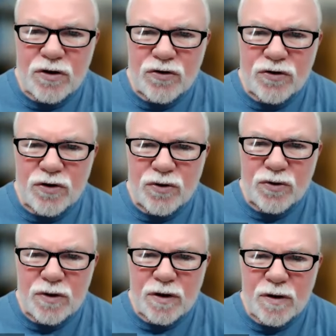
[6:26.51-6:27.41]
So.
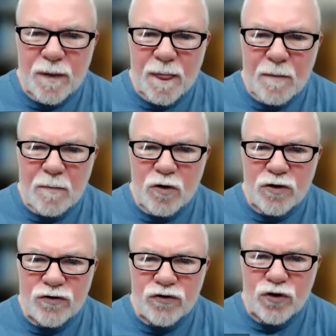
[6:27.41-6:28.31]

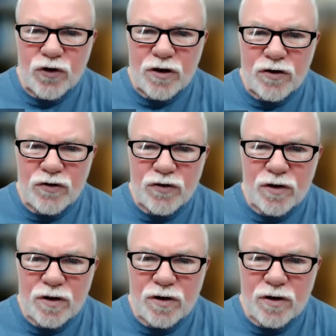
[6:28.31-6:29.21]
Please join us
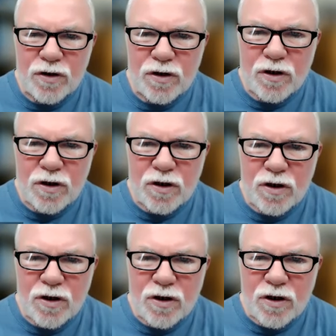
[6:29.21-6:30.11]

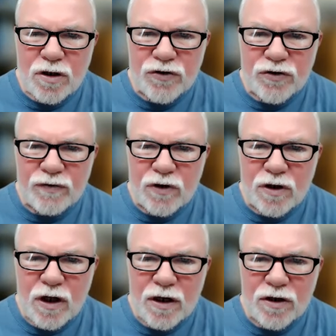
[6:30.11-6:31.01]
7
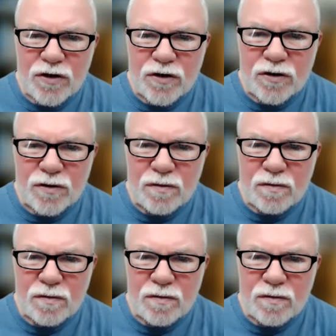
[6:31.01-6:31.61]
o'clock on